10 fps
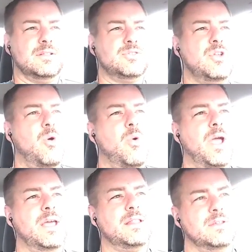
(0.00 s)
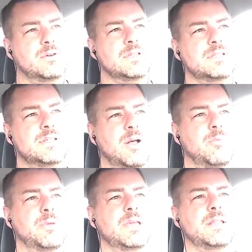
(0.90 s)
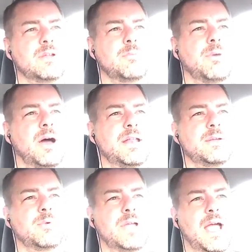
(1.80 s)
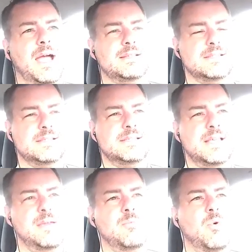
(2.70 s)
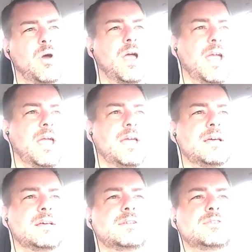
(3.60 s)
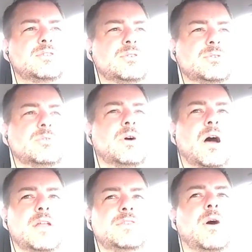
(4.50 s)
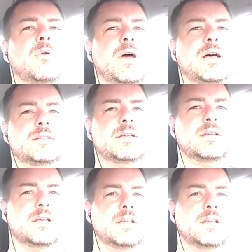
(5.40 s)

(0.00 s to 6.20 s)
There's no way that you can tell me that your body reacts the same way to a donut,